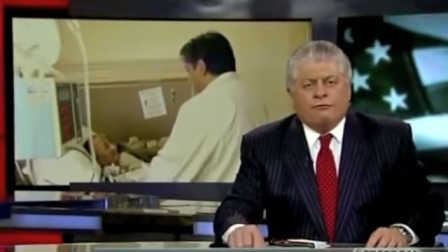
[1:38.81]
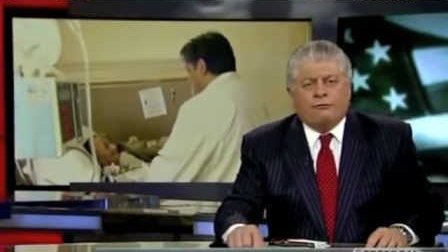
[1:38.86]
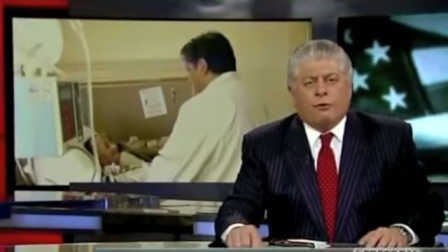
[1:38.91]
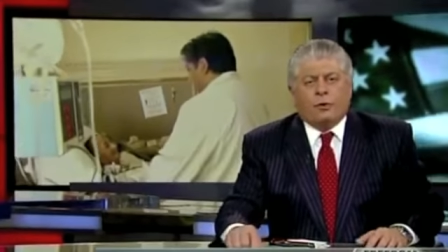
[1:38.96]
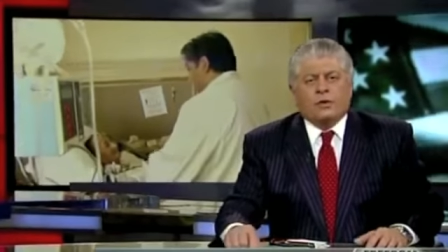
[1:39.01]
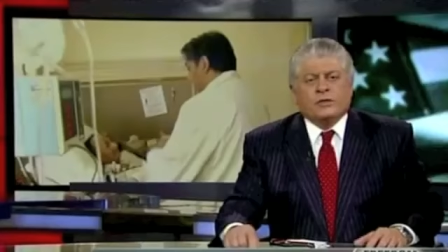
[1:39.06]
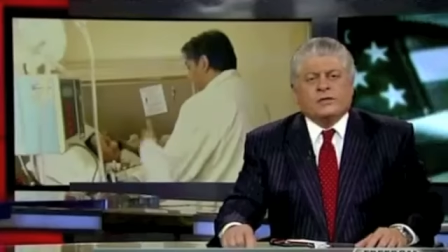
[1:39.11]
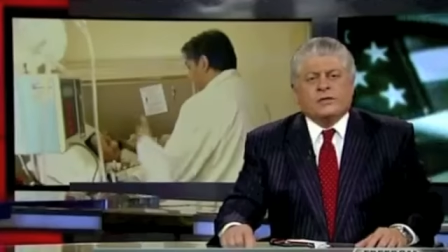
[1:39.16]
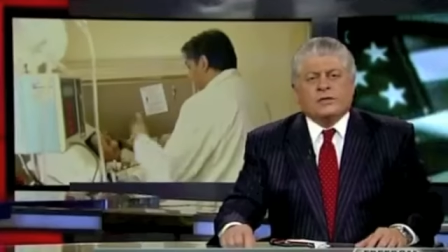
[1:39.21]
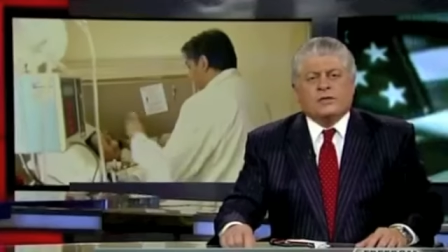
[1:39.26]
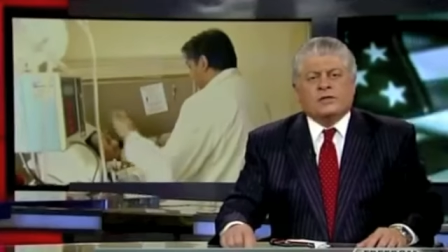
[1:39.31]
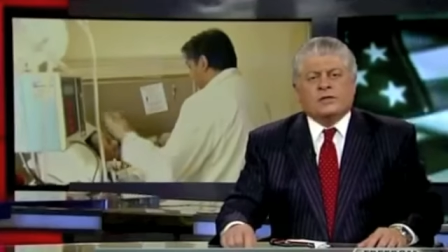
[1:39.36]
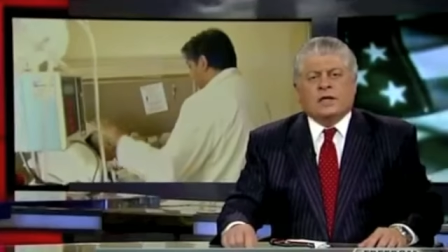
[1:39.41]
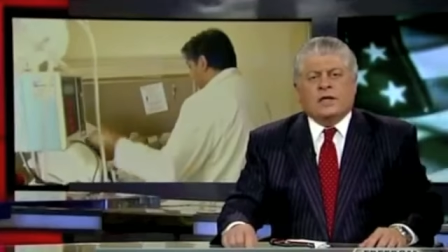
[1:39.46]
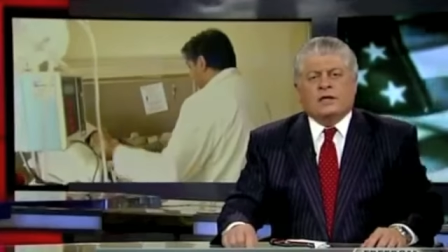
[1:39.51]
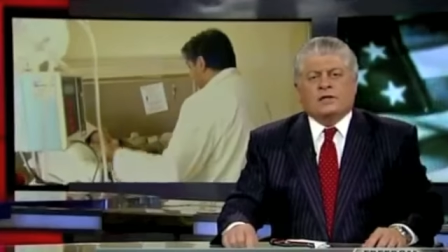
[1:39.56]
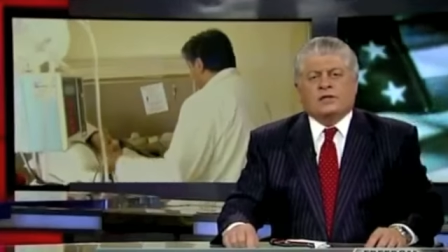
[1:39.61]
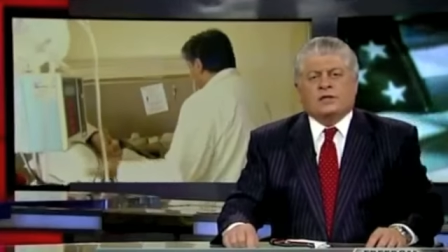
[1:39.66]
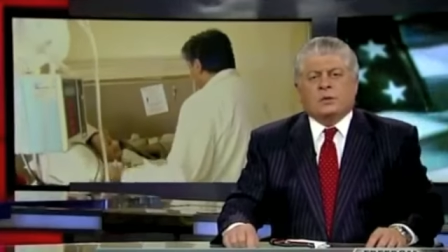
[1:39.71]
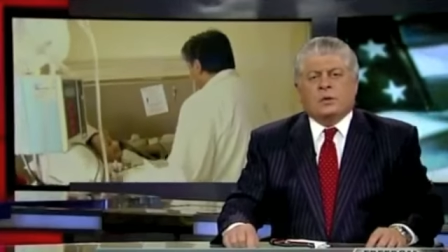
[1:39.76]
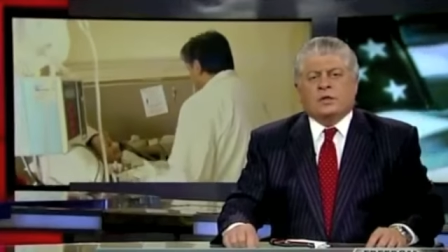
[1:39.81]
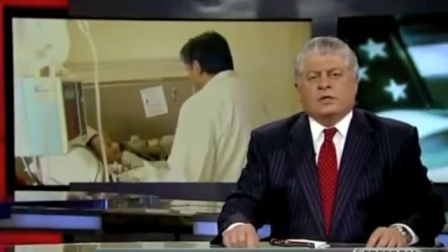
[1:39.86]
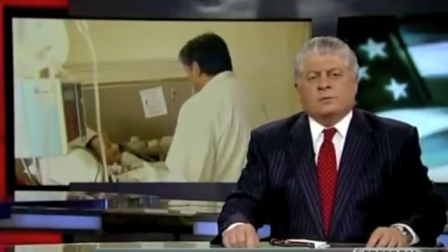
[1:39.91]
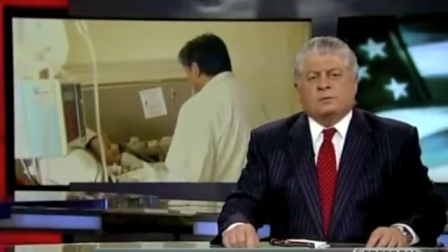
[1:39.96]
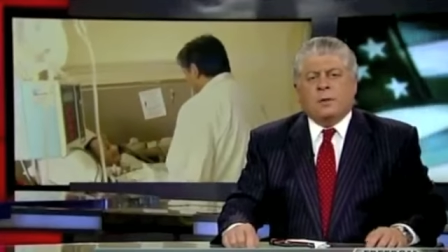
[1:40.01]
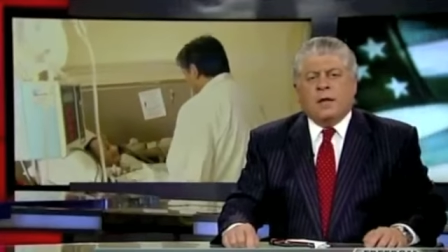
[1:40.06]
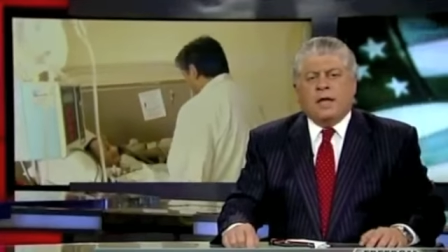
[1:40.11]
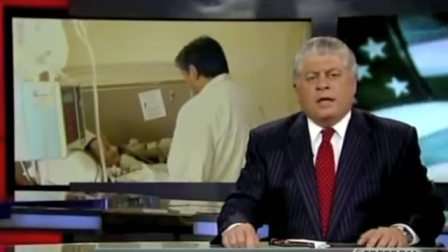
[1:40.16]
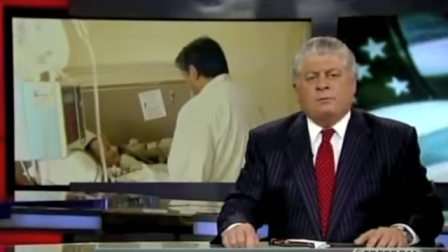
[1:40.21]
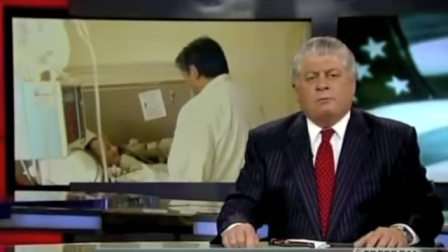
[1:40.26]
force the states to
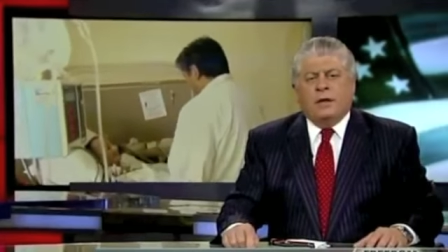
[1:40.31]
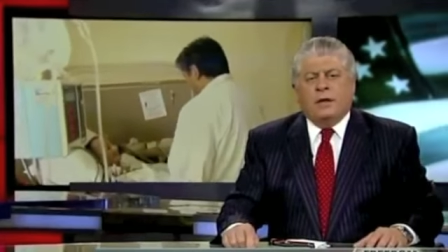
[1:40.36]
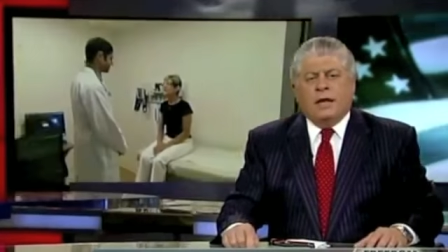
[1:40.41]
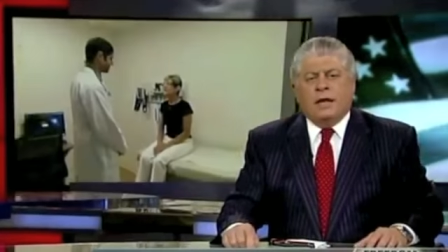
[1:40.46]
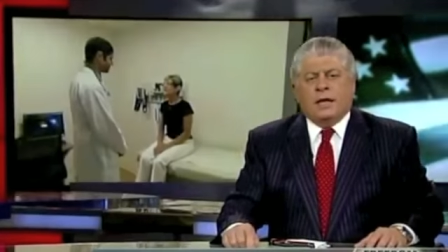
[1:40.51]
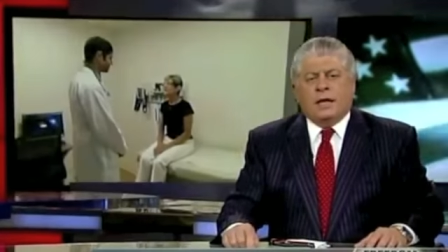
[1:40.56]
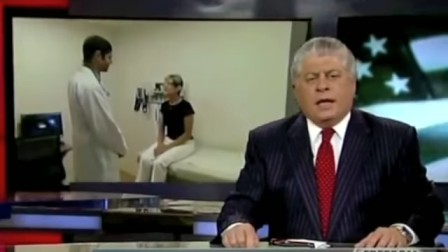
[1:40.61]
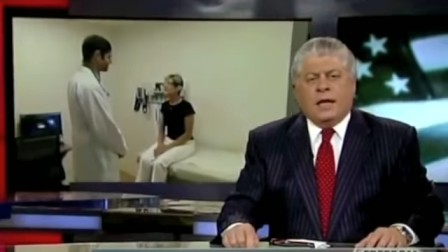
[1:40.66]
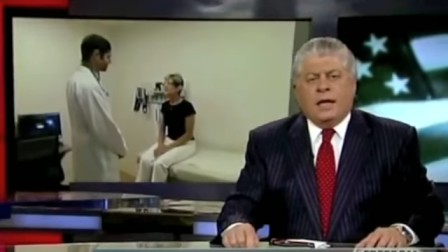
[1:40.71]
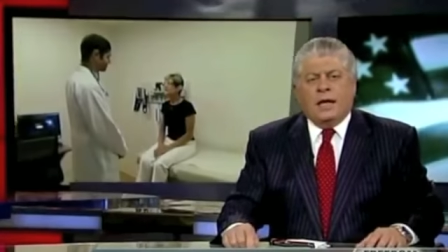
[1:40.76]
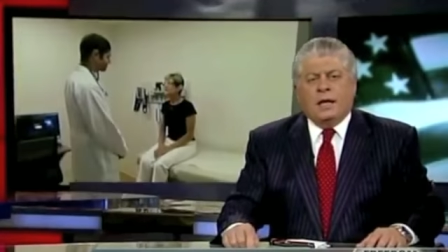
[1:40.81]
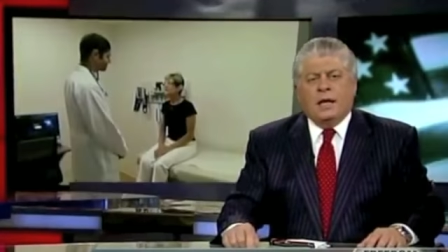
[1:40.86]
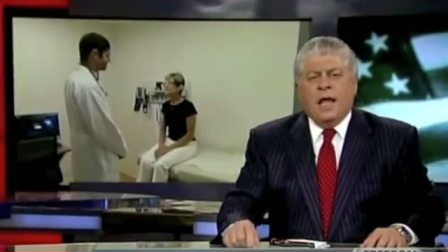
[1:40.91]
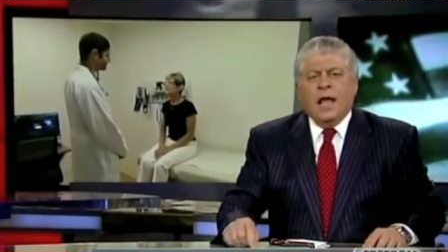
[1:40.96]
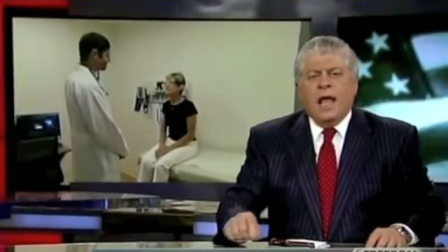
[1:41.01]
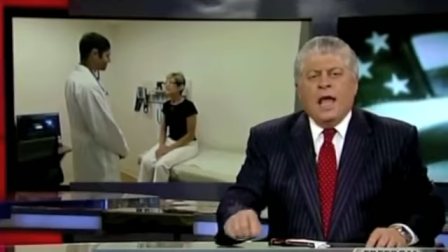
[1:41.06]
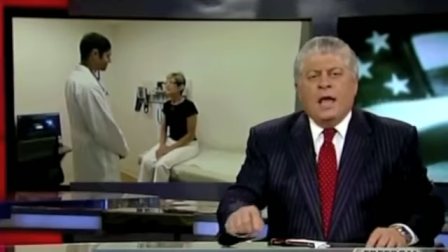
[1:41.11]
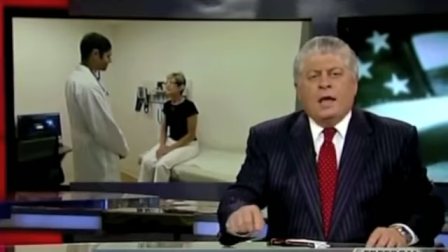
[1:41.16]
expand Medicaid,